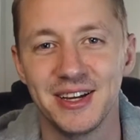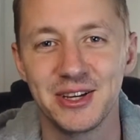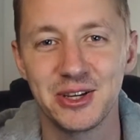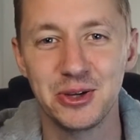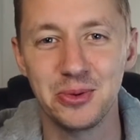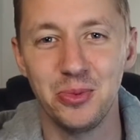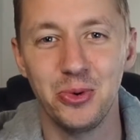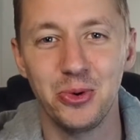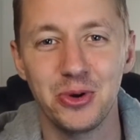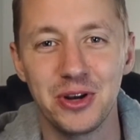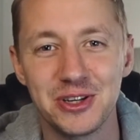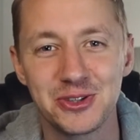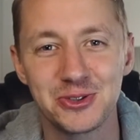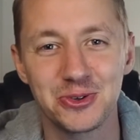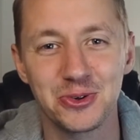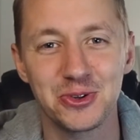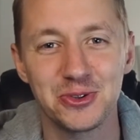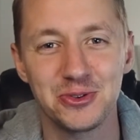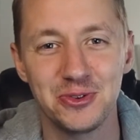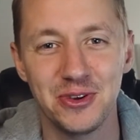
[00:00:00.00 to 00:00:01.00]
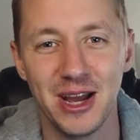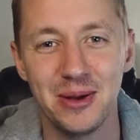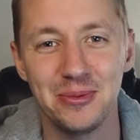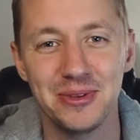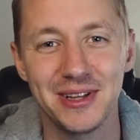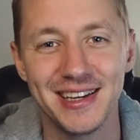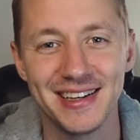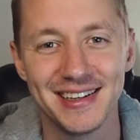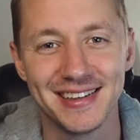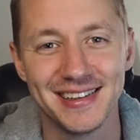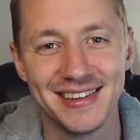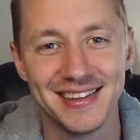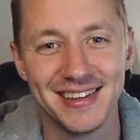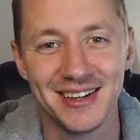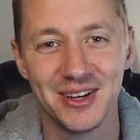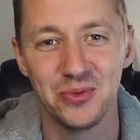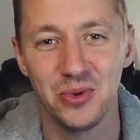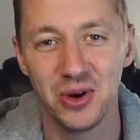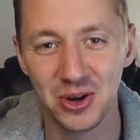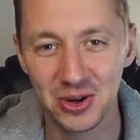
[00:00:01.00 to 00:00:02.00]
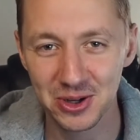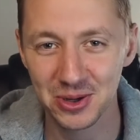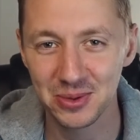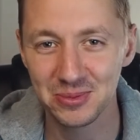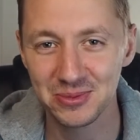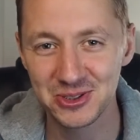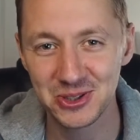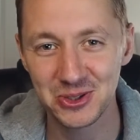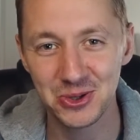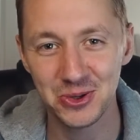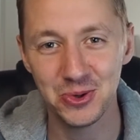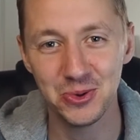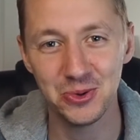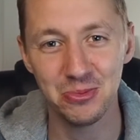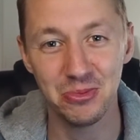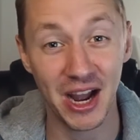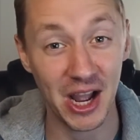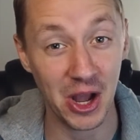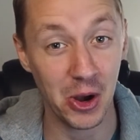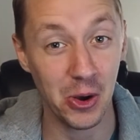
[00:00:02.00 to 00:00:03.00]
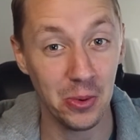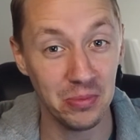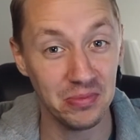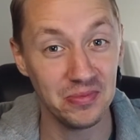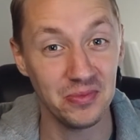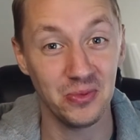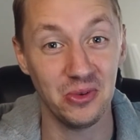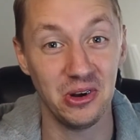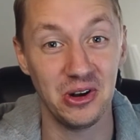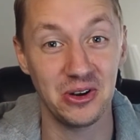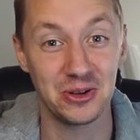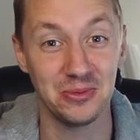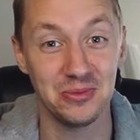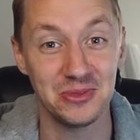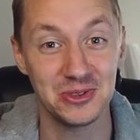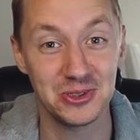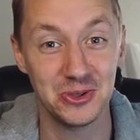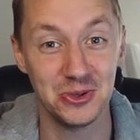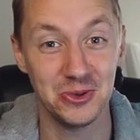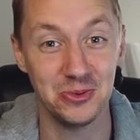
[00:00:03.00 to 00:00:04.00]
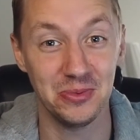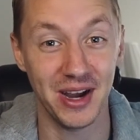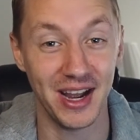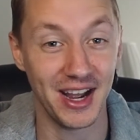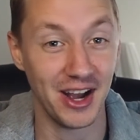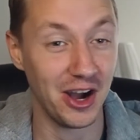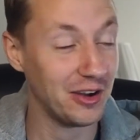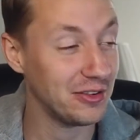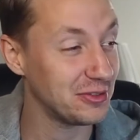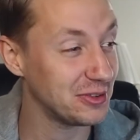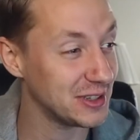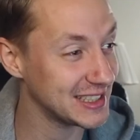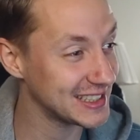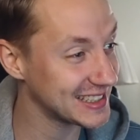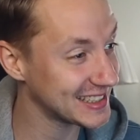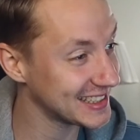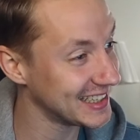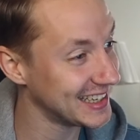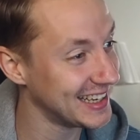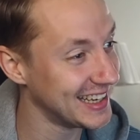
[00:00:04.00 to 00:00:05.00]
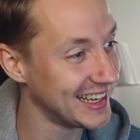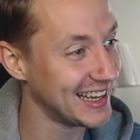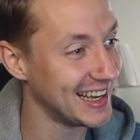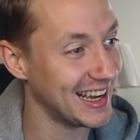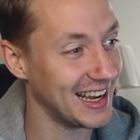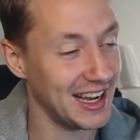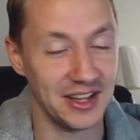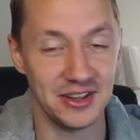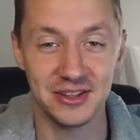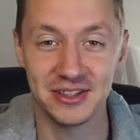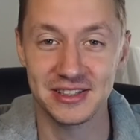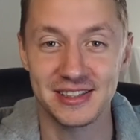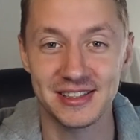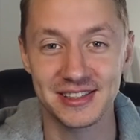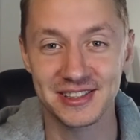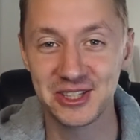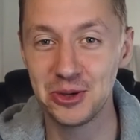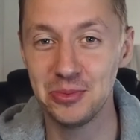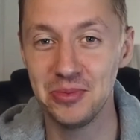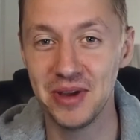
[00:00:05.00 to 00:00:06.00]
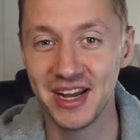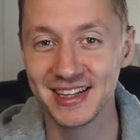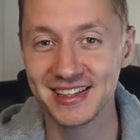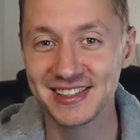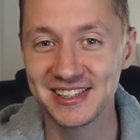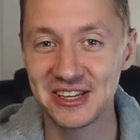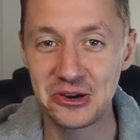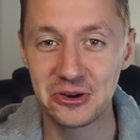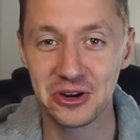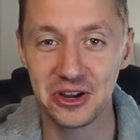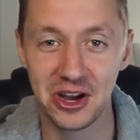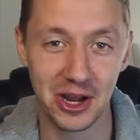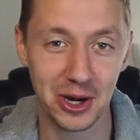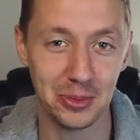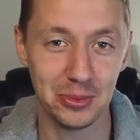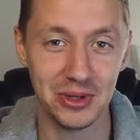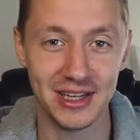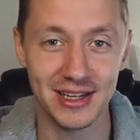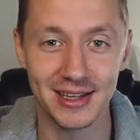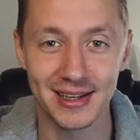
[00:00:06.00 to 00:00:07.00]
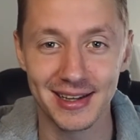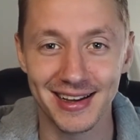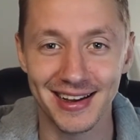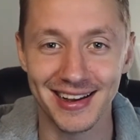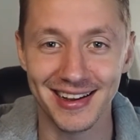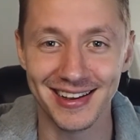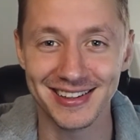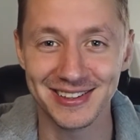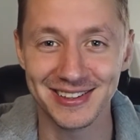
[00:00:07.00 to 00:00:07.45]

Good morning, Source family. Welcome to my home. Welcome to my office. Uh, this is Command Center Coneby. Uh,